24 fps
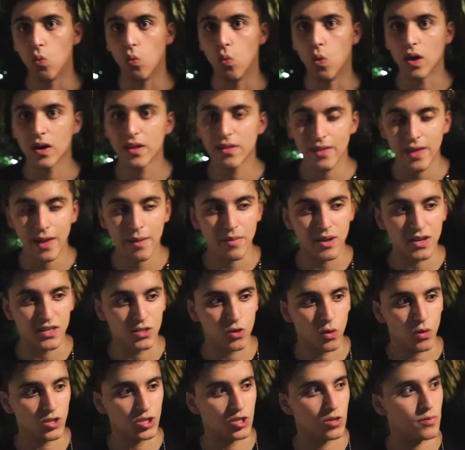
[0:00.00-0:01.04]
One of them is
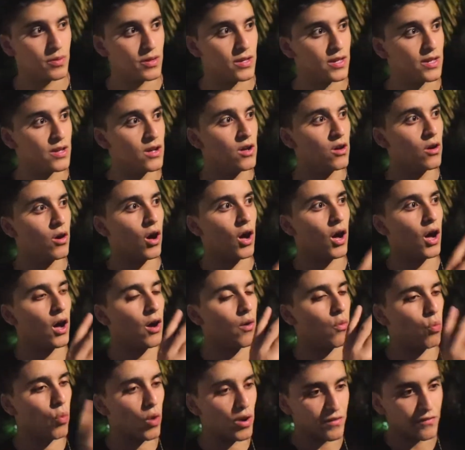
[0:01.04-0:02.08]
going to be
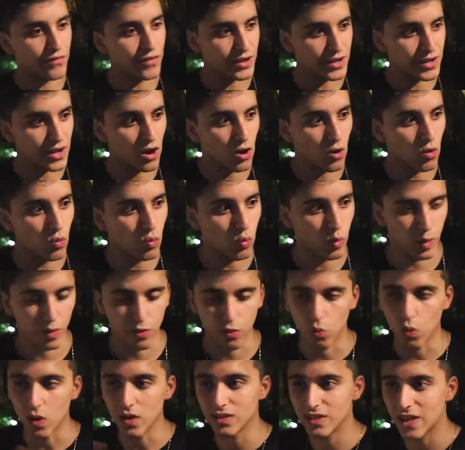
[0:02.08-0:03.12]
one video
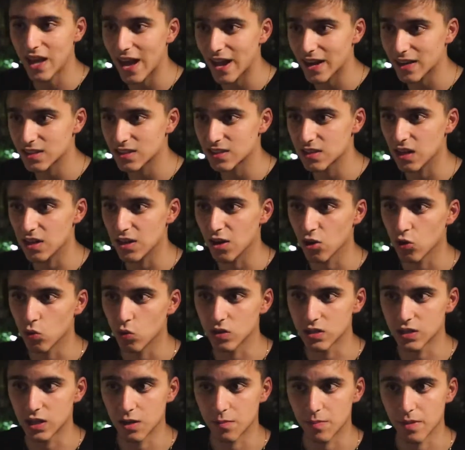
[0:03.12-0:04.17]
with one text. Another
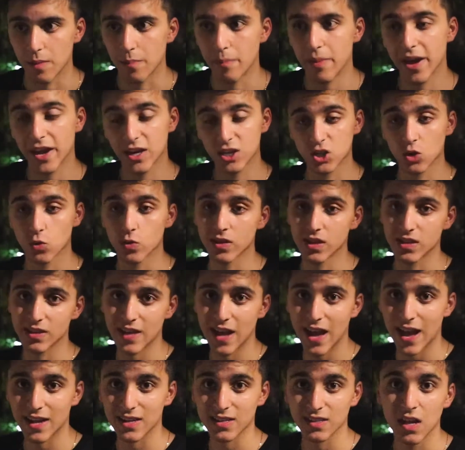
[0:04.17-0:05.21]
one's gonna be a picture with a
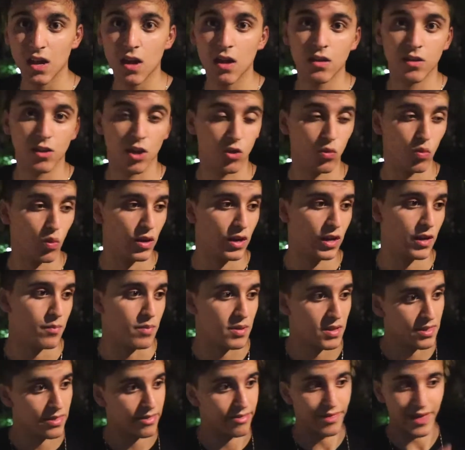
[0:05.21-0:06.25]
text. Another one could
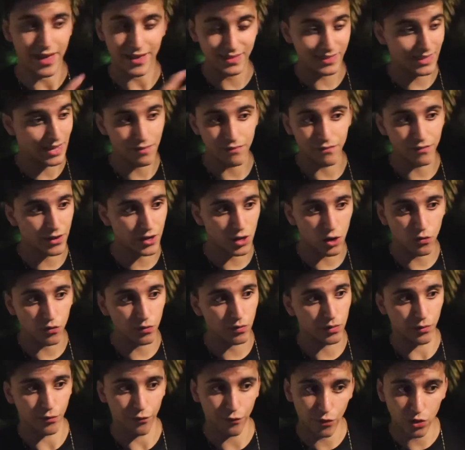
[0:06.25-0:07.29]
be that same video
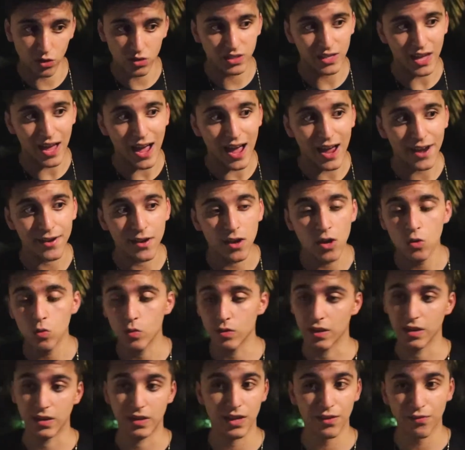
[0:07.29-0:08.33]
from the first ad
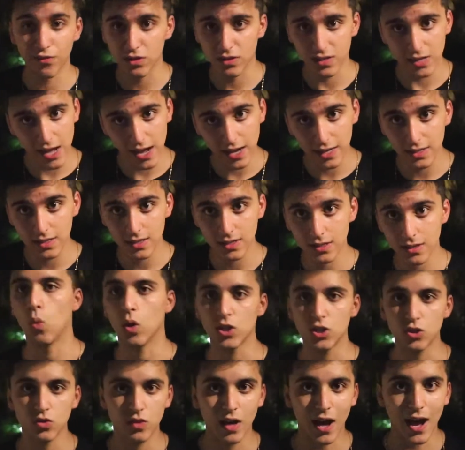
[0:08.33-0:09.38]
with a different text.
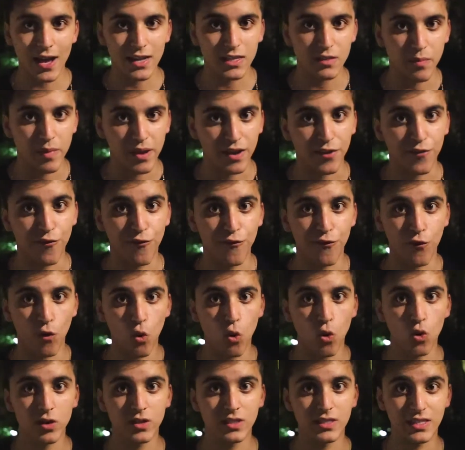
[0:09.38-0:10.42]
Once you guys make
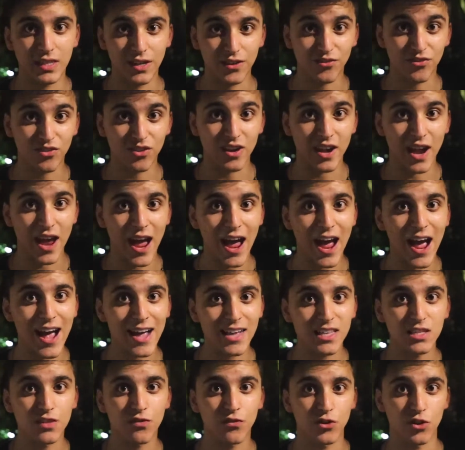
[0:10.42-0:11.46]
4 different
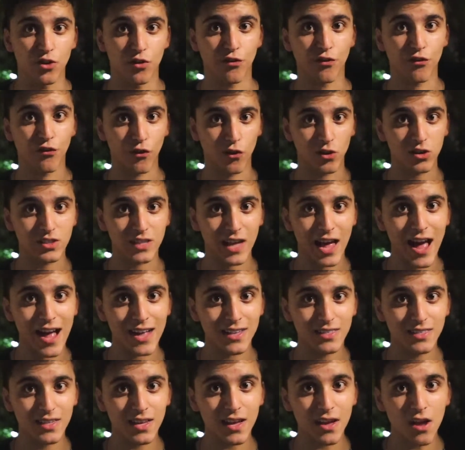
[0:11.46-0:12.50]
ads for your first
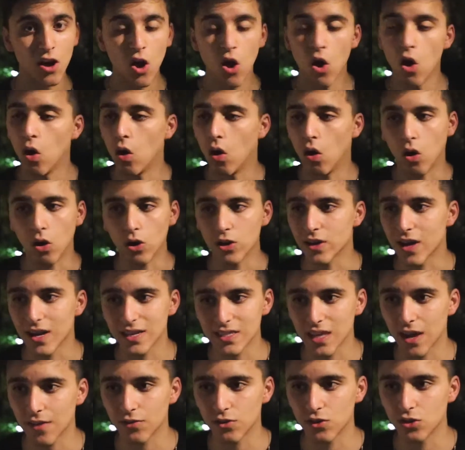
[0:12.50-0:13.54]
ad set, all you
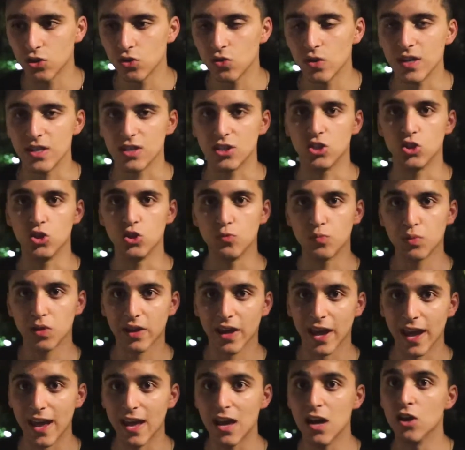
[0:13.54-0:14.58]
guys have to do is
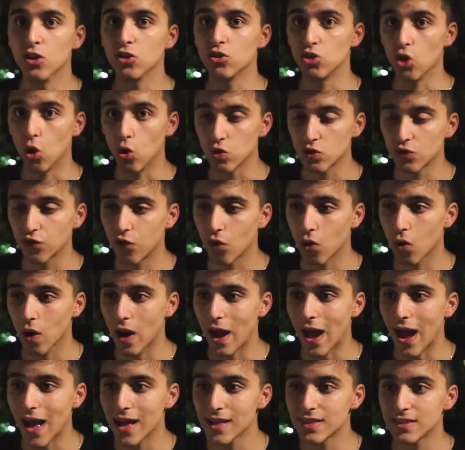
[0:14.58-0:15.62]
duplicate those 4
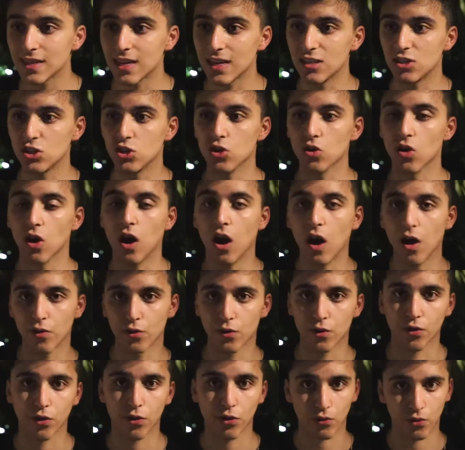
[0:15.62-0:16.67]
ads into your
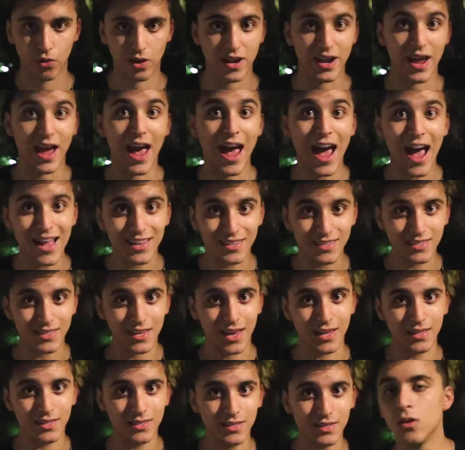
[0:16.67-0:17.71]
other 3 ad
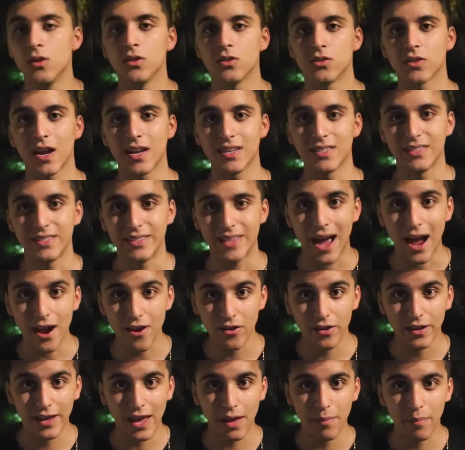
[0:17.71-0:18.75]
sets. So guys, now
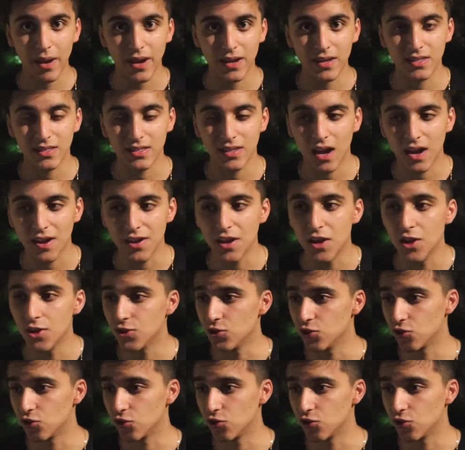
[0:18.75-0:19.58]
your campaign is done.